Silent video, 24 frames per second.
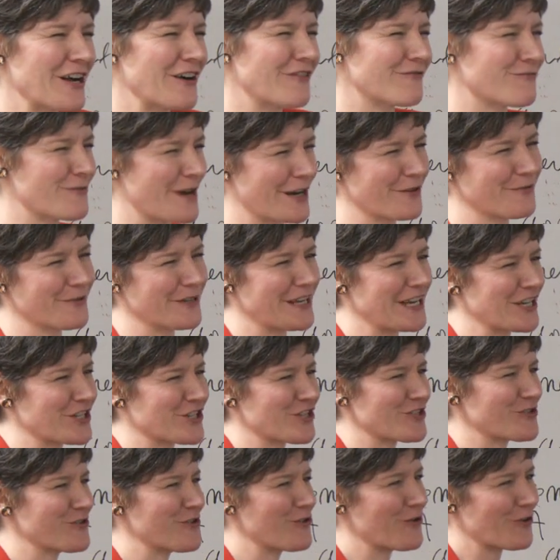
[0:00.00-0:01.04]
of
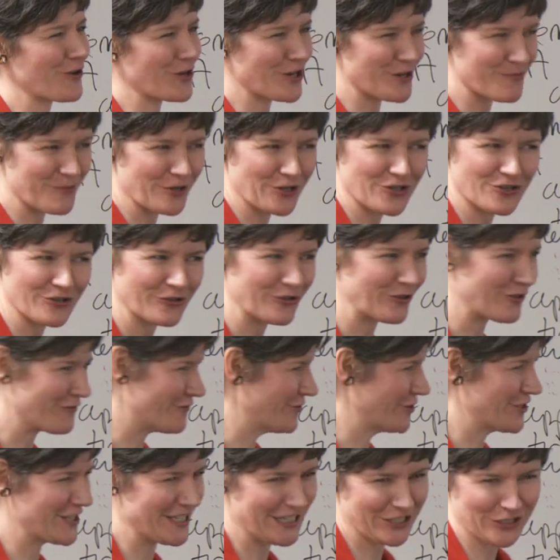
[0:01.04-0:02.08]
recreational or commercial or
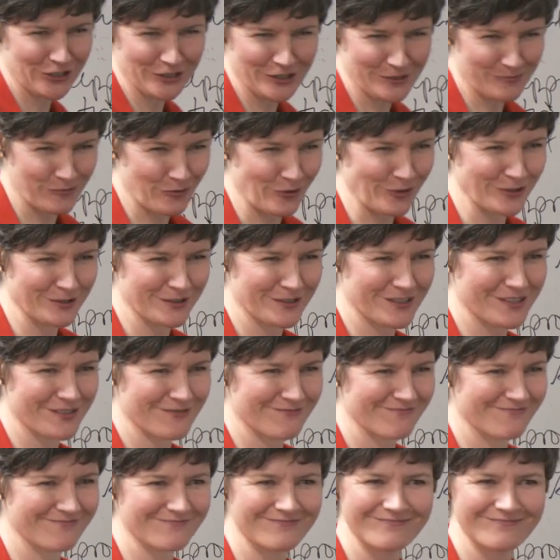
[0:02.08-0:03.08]
First Nations importance.